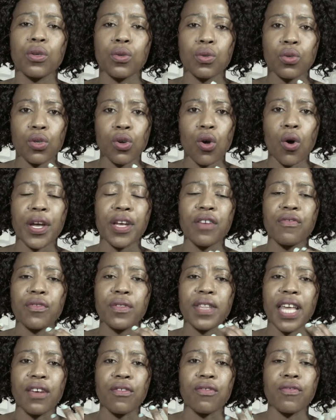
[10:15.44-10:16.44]
you know, if
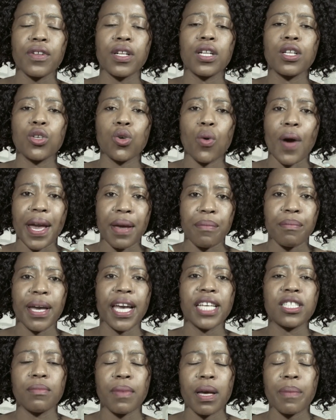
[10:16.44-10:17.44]
they feel you are a
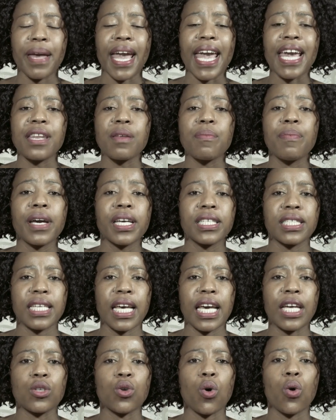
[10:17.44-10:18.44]
match, maybe
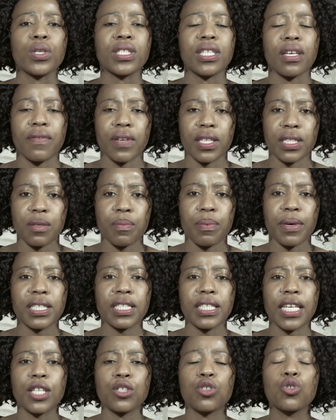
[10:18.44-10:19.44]
80% or
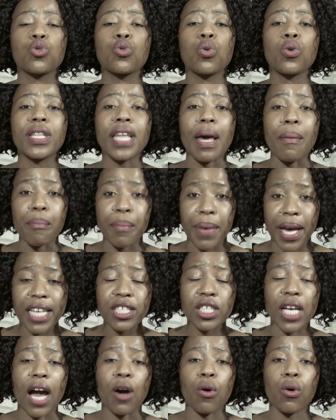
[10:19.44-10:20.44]
70% to the
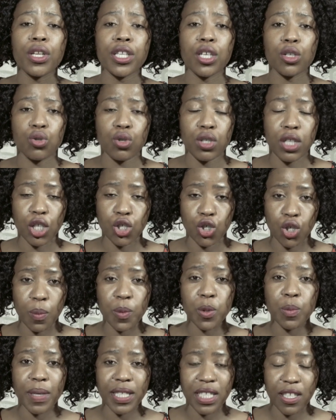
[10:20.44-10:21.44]
match according to the
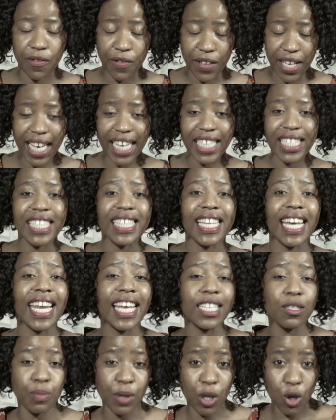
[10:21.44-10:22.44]
job specification that
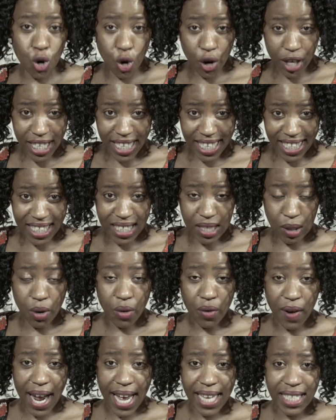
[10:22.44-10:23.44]
has been loaded,
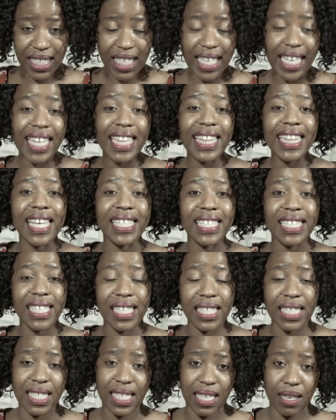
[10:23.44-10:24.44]
all right, in the
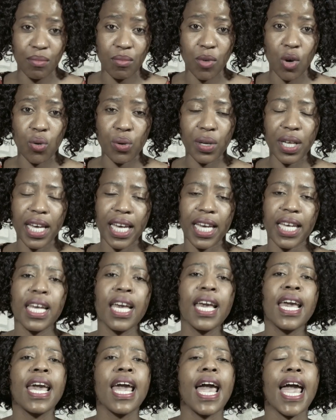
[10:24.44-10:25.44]
system,
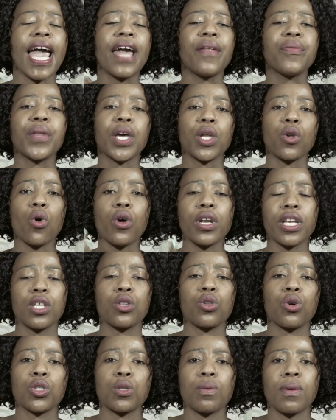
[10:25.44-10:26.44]
okay? And then
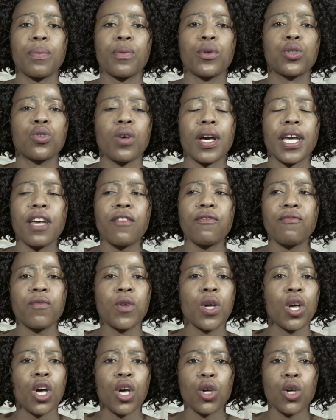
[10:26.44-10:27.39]
only those people. So if